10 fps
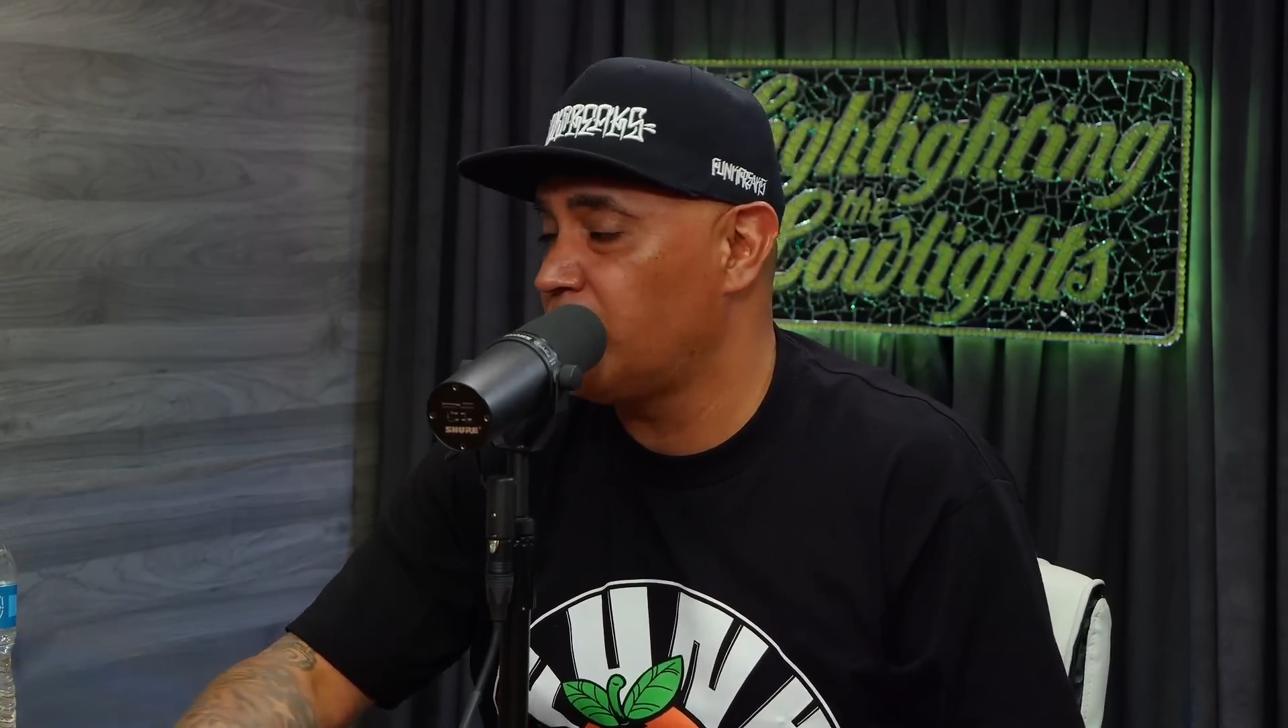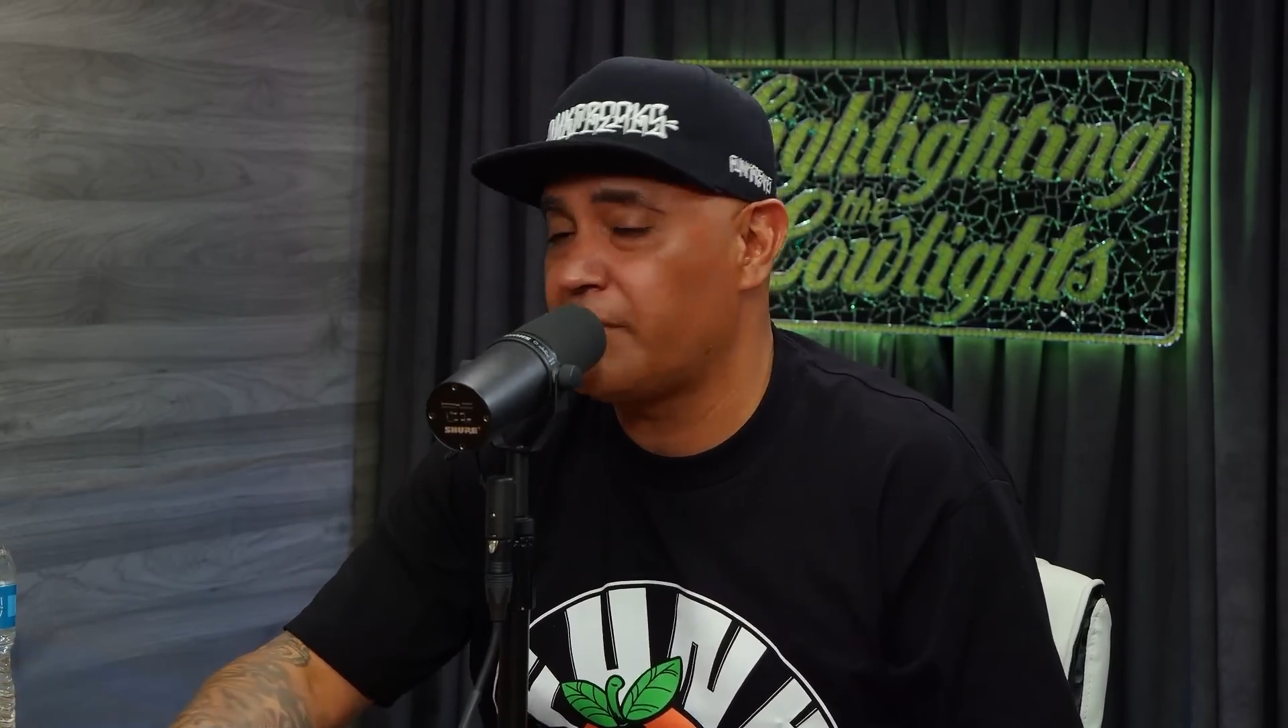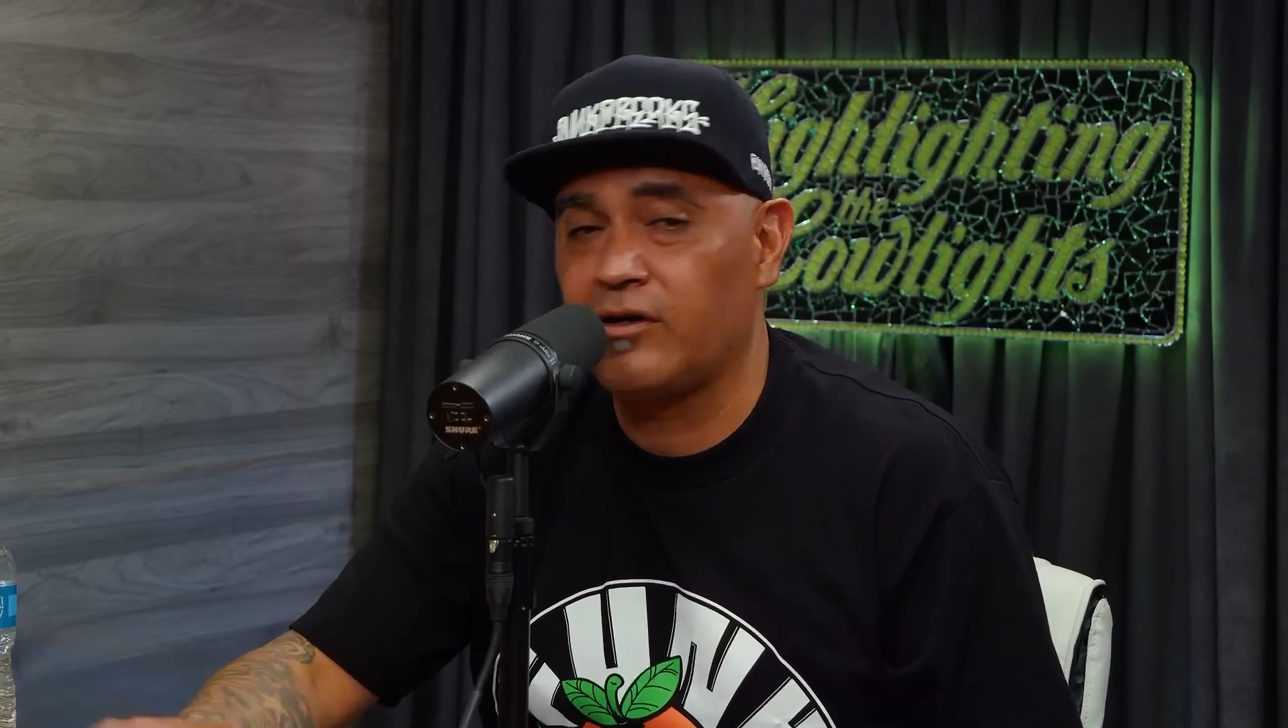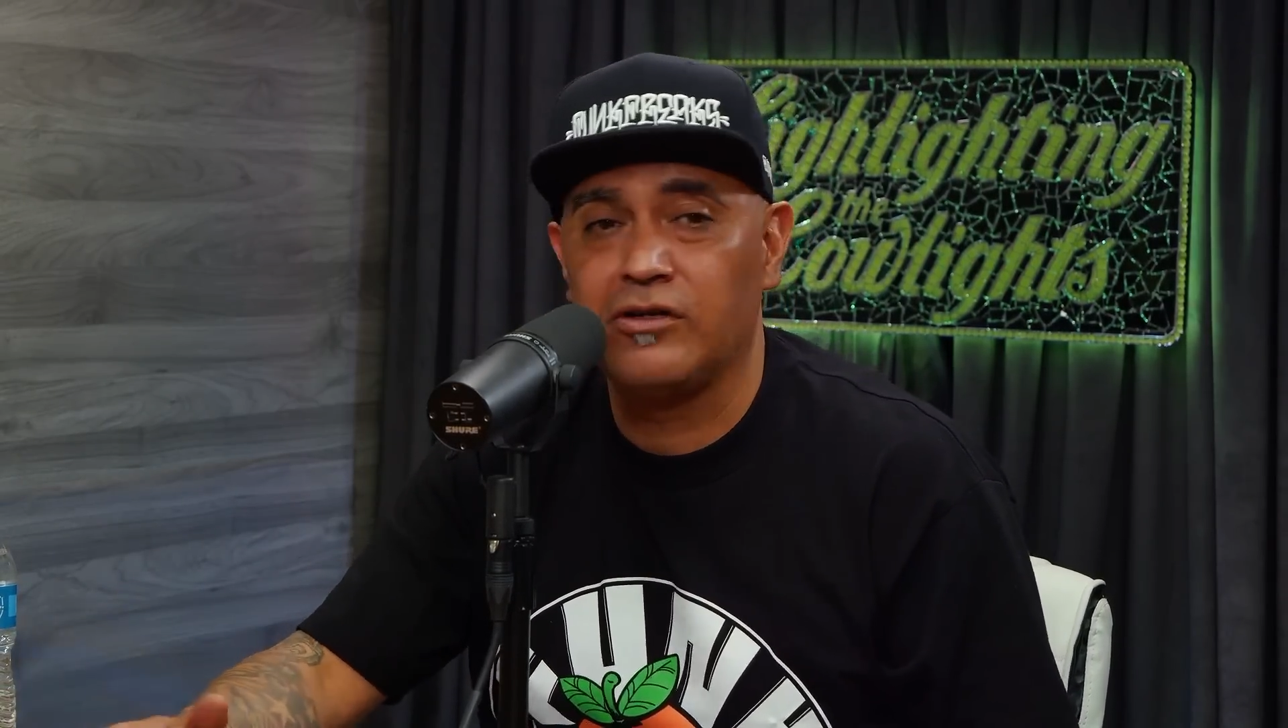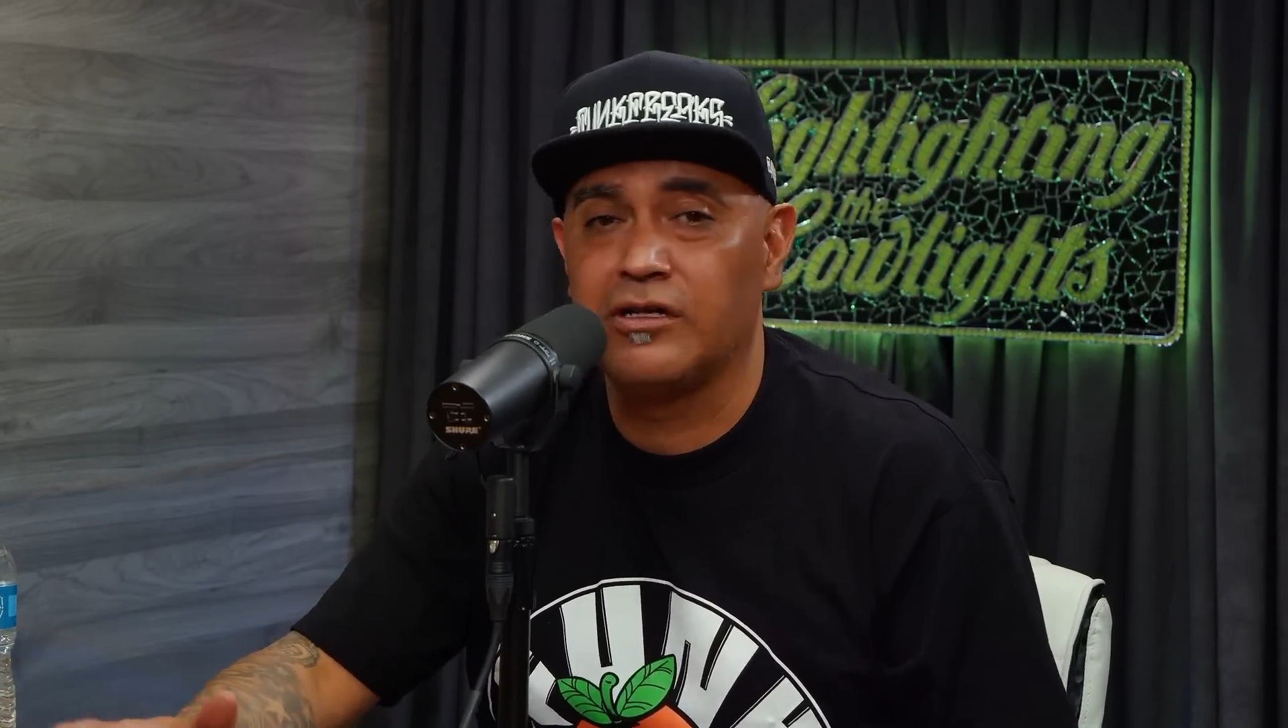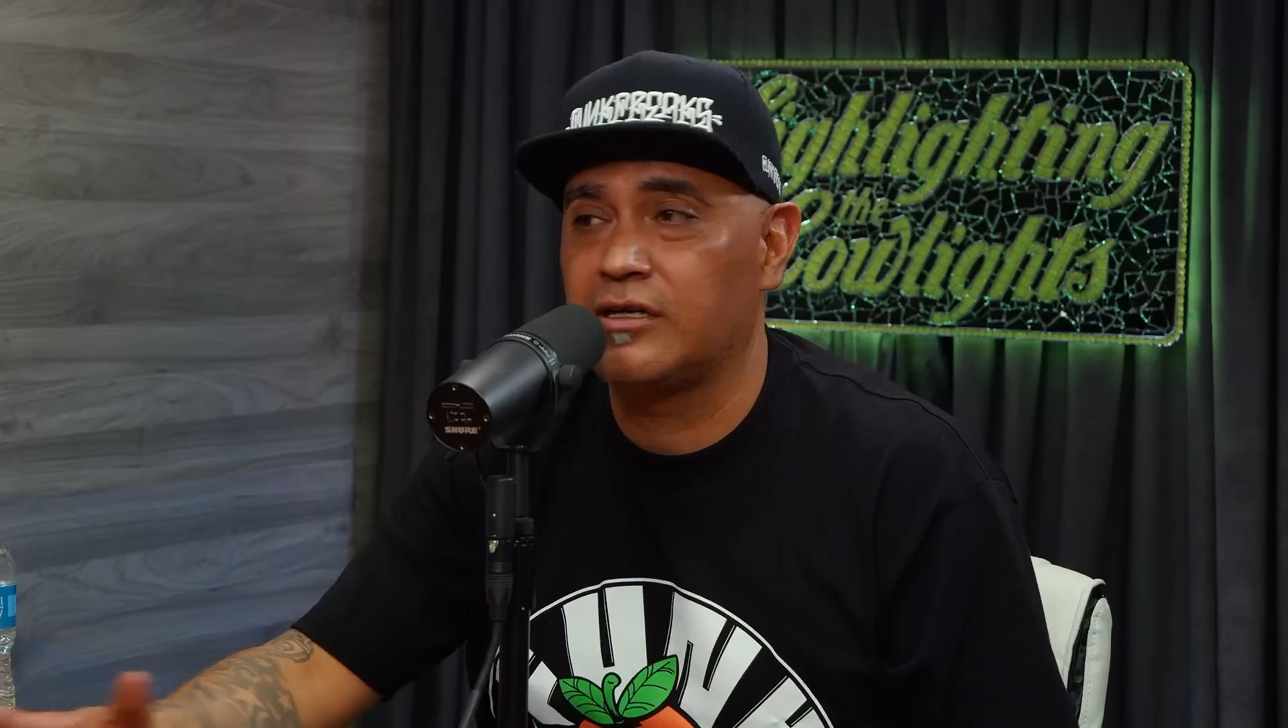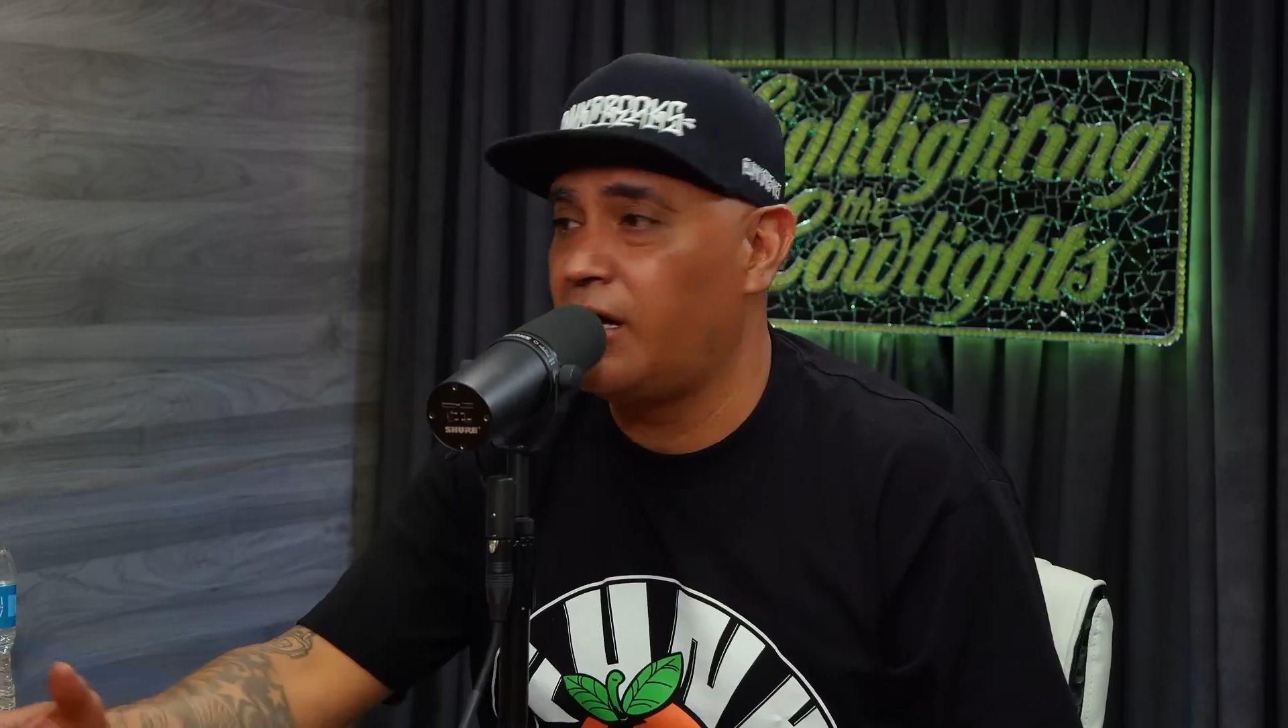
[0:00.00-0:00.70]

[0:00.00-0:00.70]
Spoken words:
up, I go, look,